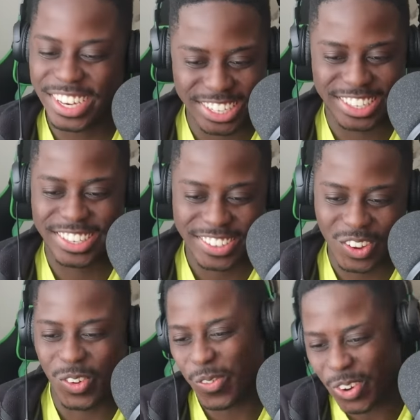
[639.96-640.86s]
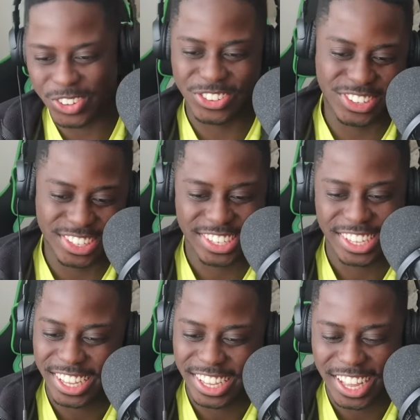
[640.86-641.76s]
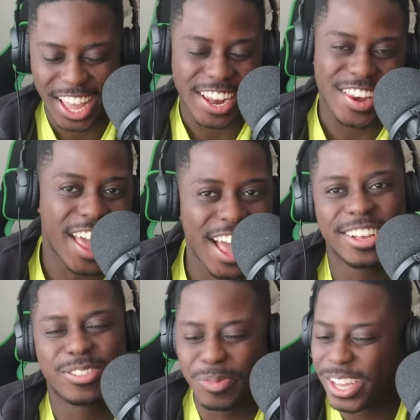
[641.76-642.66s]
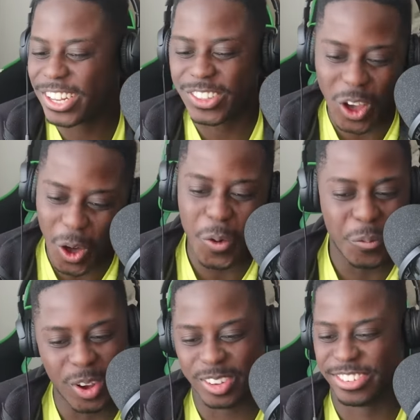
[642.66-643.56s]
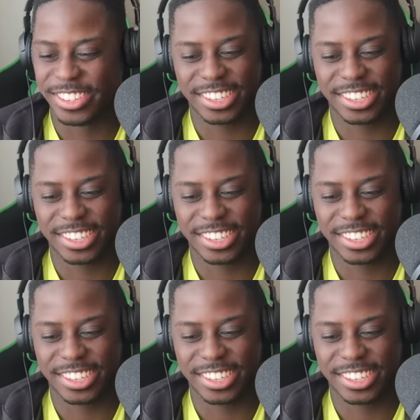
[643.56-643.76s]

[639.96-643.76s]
minutes almost last minute almost.